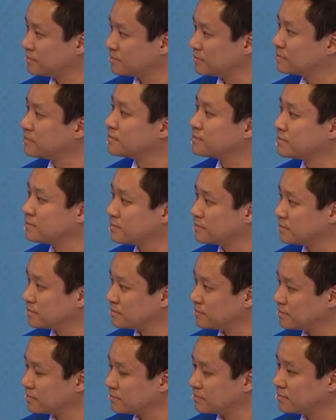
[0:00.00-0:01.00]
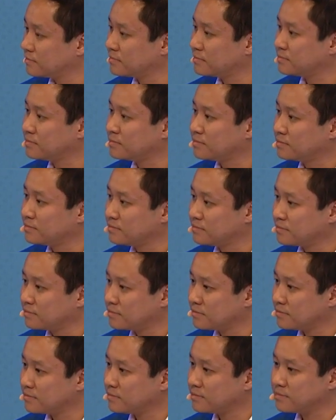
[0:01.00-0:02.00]

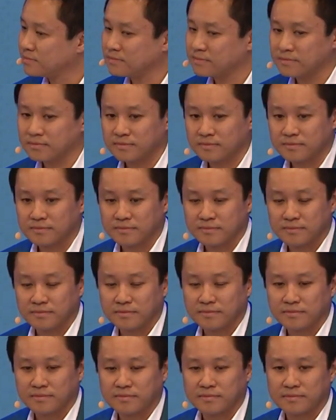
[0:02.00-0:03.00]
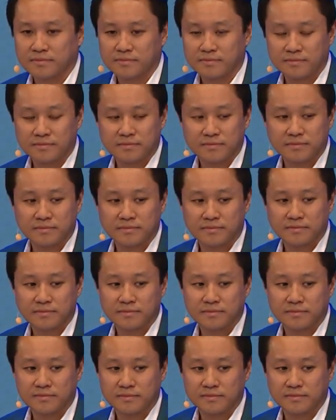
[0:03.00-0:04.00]

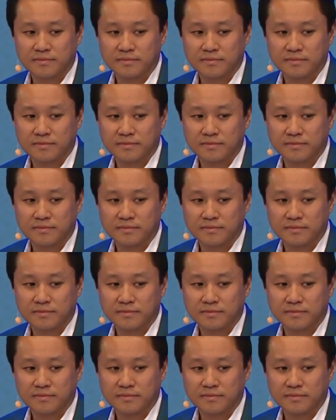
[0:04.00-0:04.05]
(not speaking)